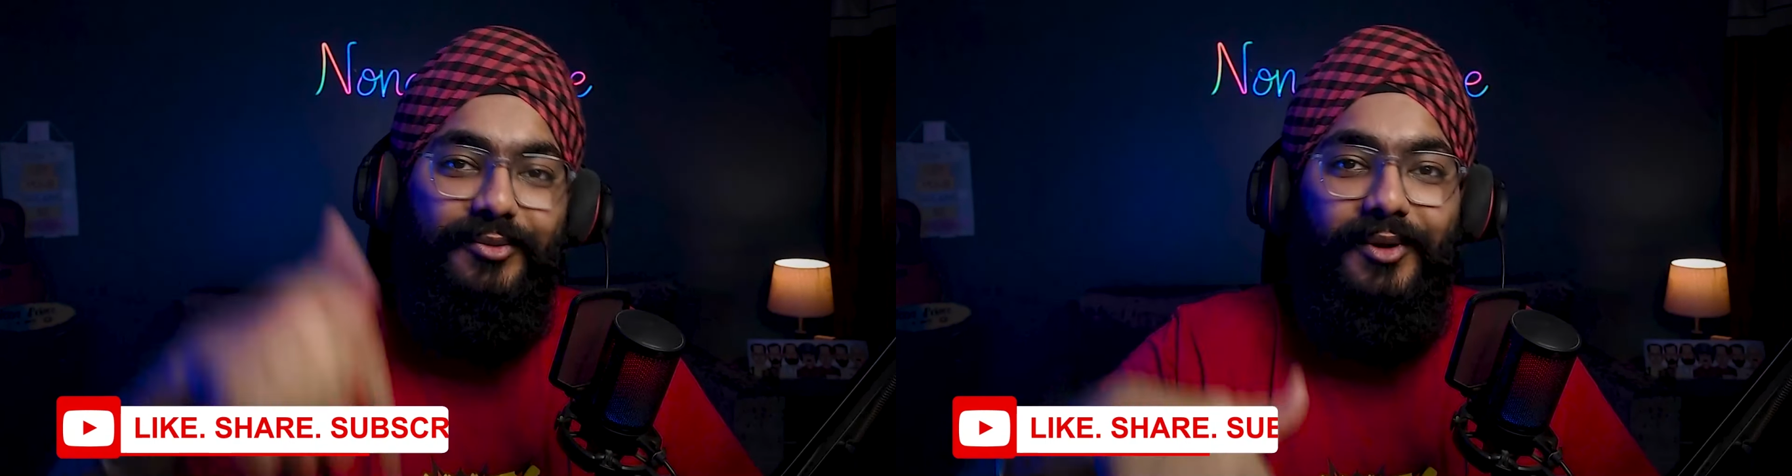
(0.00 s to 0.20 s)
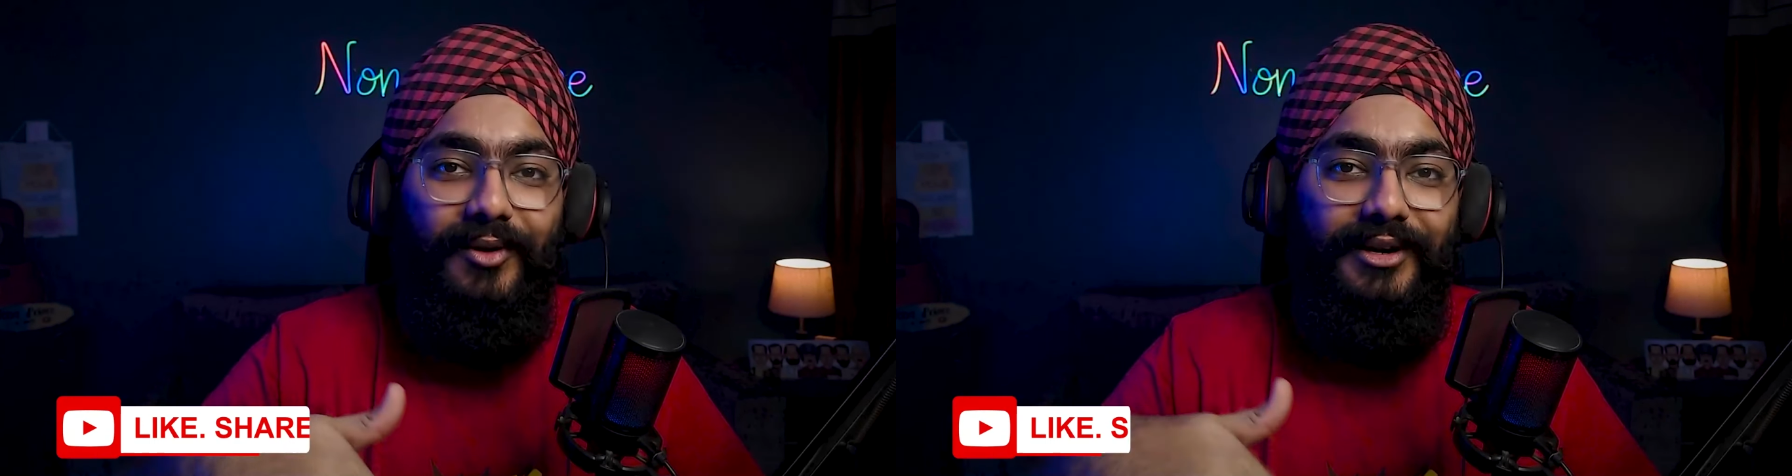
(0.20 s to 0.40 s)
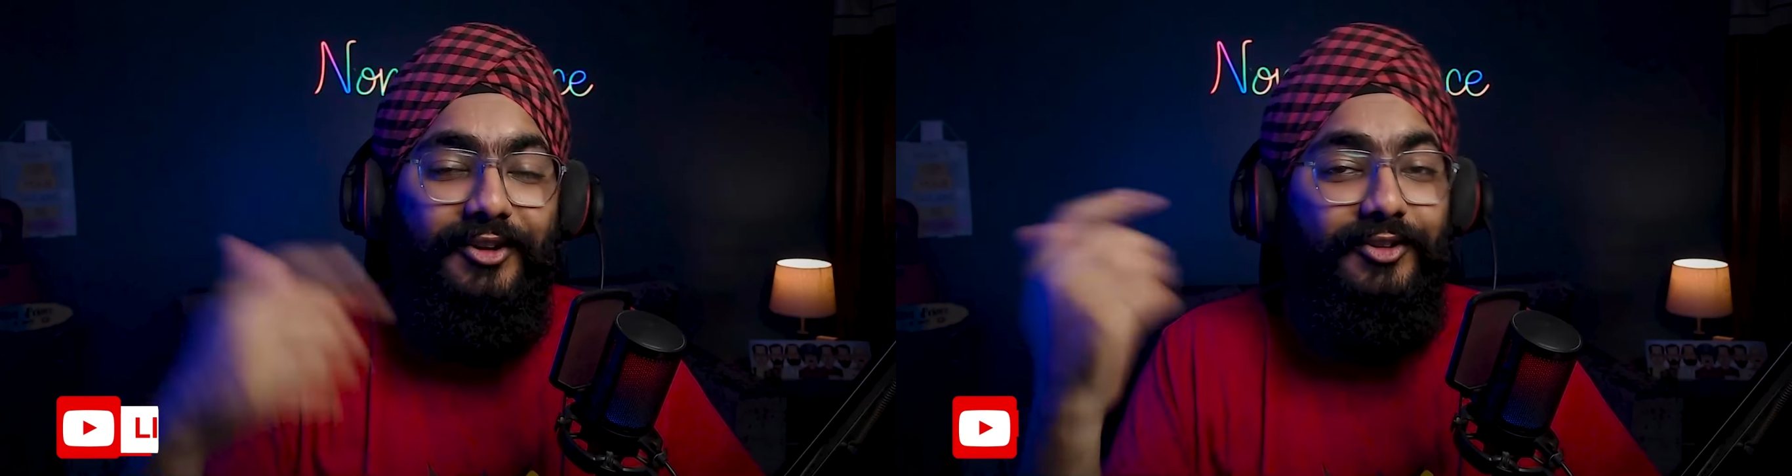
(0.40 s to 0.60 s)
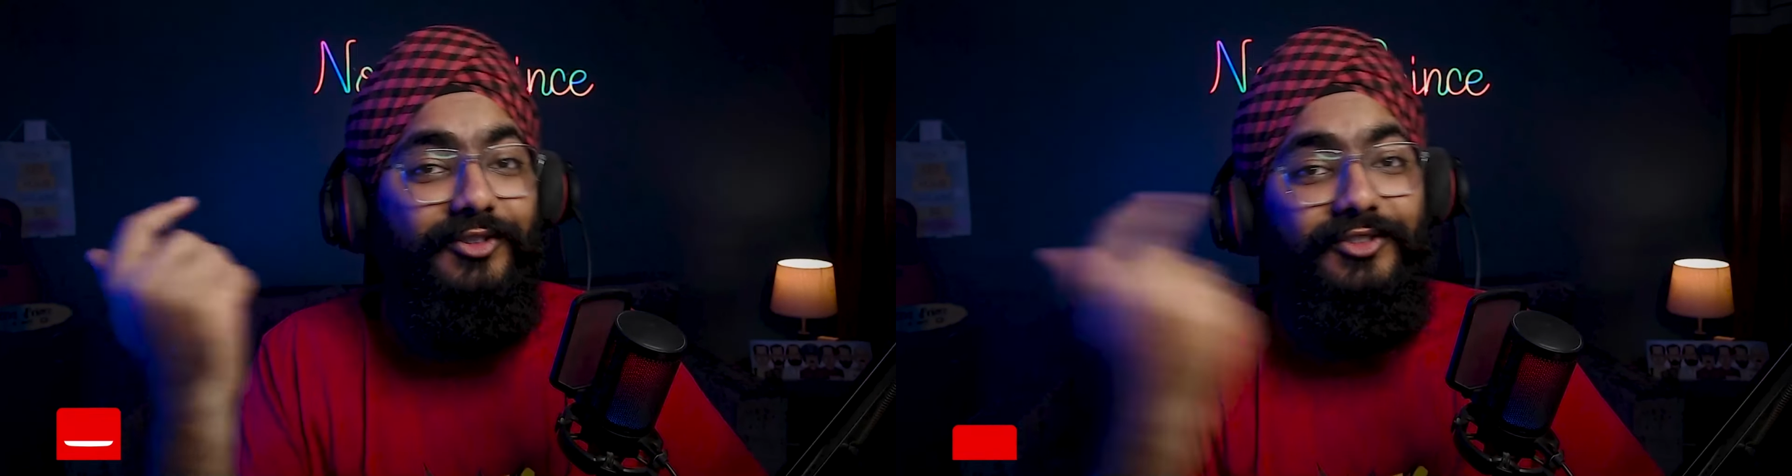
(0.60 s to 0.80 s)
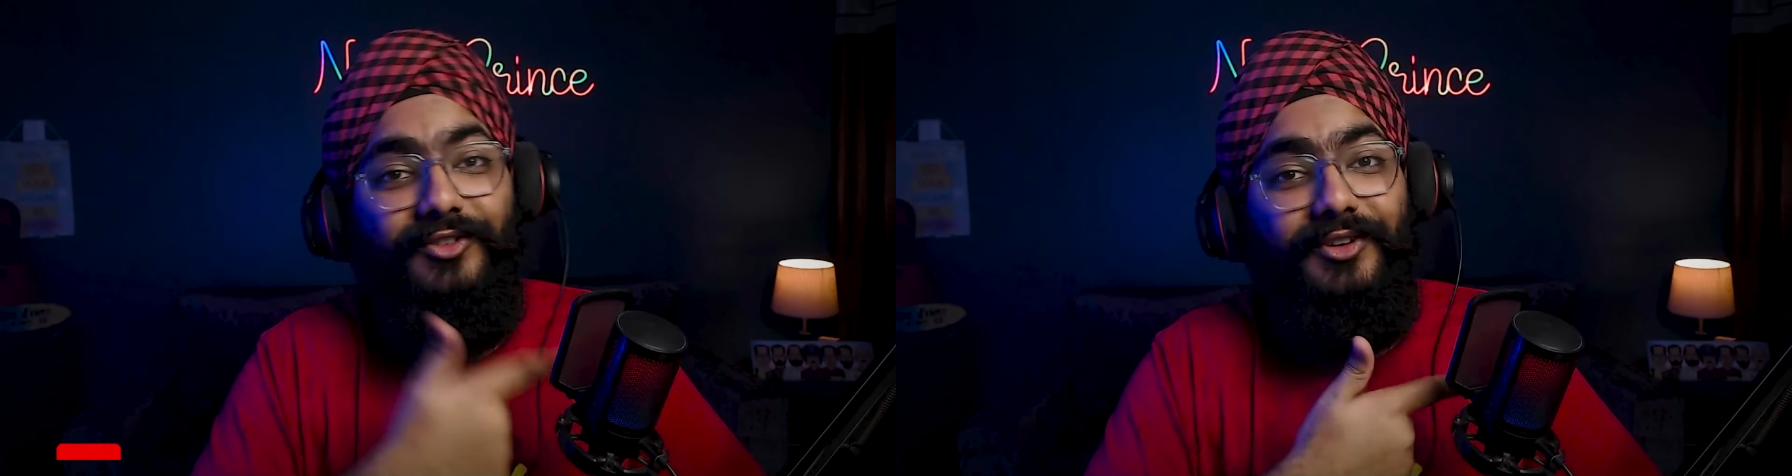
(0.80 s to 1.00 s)
below and you can share
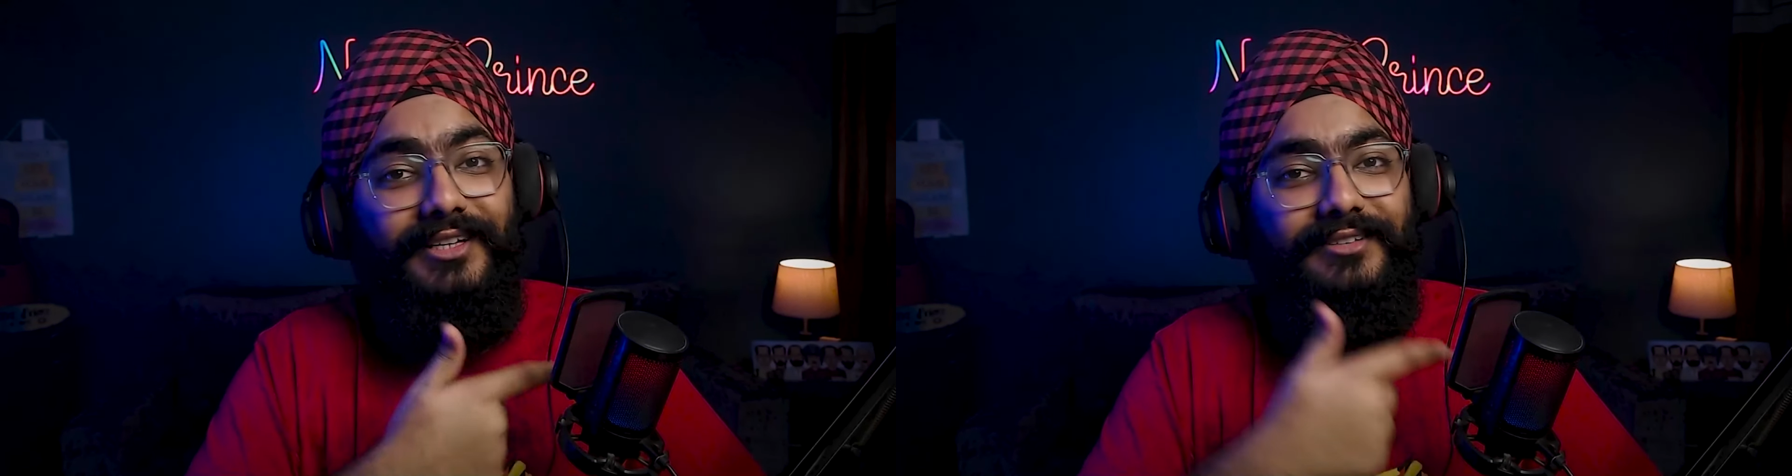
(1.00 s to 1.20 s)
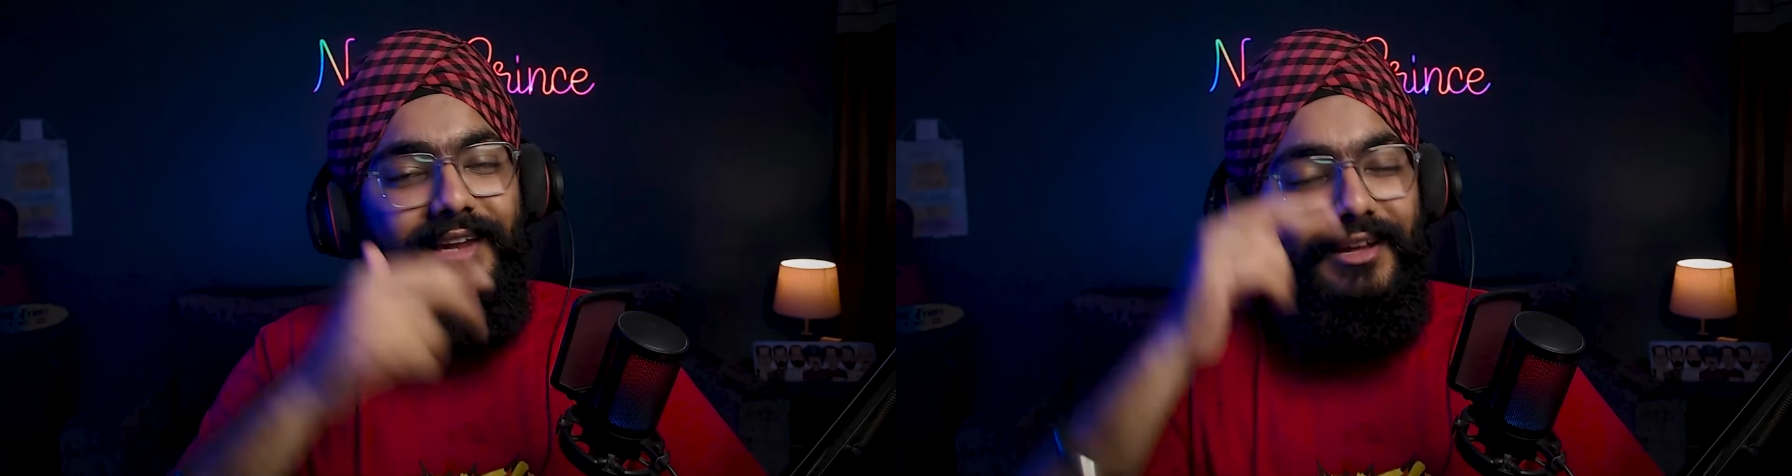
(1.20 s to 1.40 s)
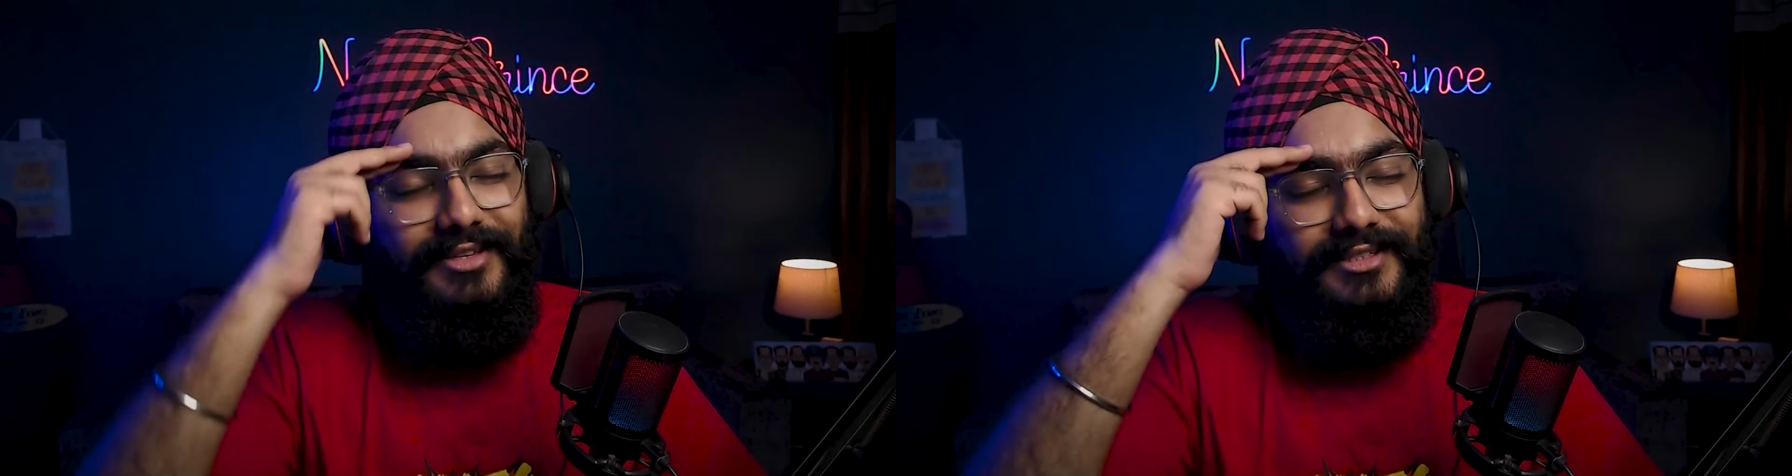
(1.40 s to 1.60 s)
this video next and i will